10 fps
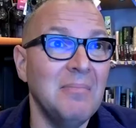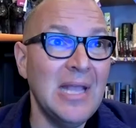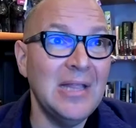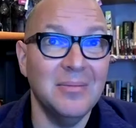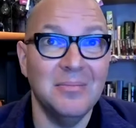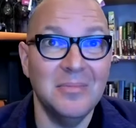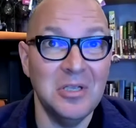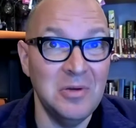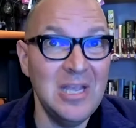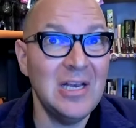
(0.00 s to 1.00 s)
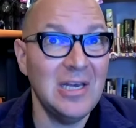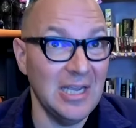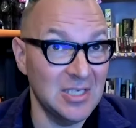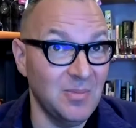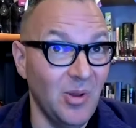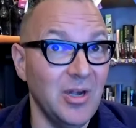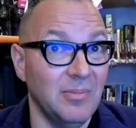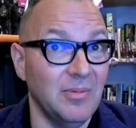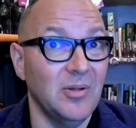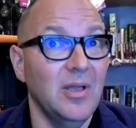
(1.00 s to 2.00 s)
made them uniquely
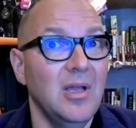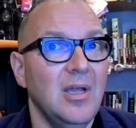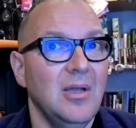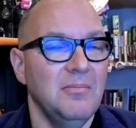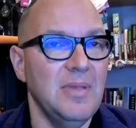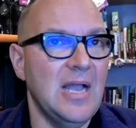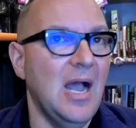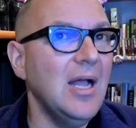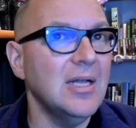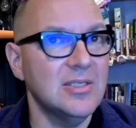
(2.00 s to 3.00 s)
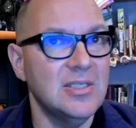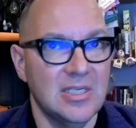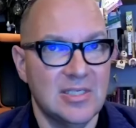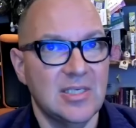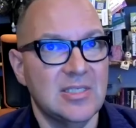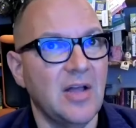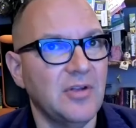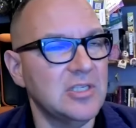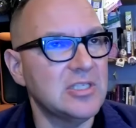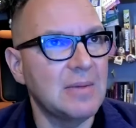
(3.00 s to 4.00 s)
exploitable because this
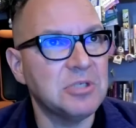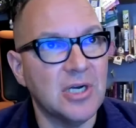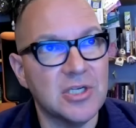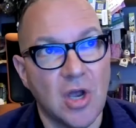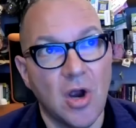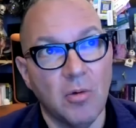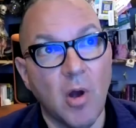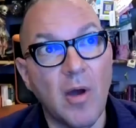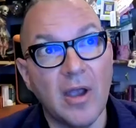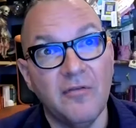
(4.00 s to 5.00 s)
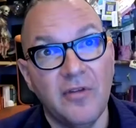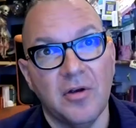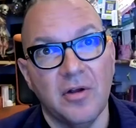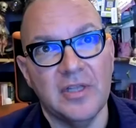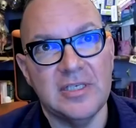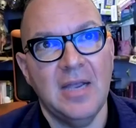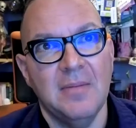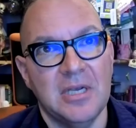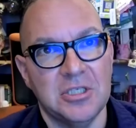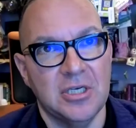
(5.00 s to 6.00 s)
self-conception as a heroic figure of the tech
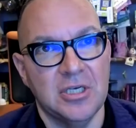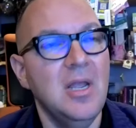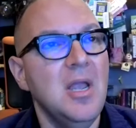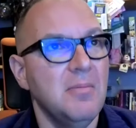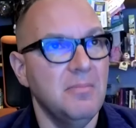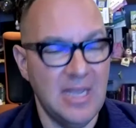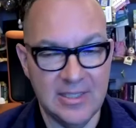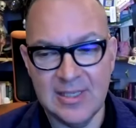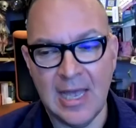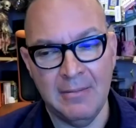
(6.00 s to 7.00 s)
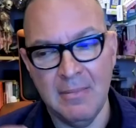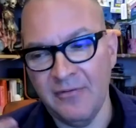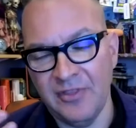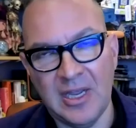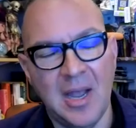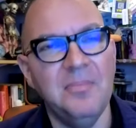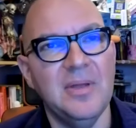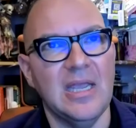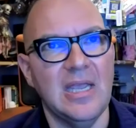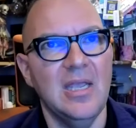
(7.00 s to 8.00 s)
mission means that if the
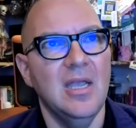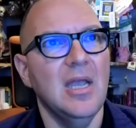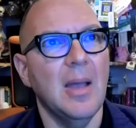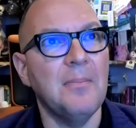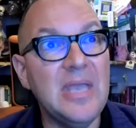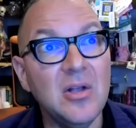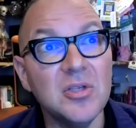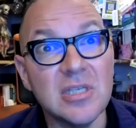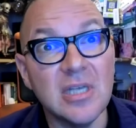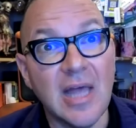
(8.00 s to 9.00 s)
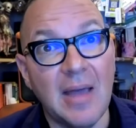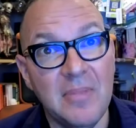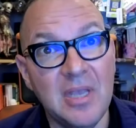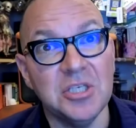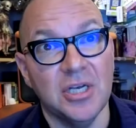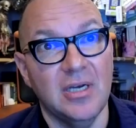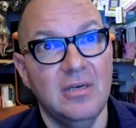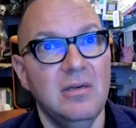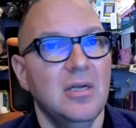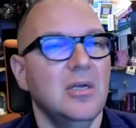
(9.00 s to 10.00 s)
company appeals to that mission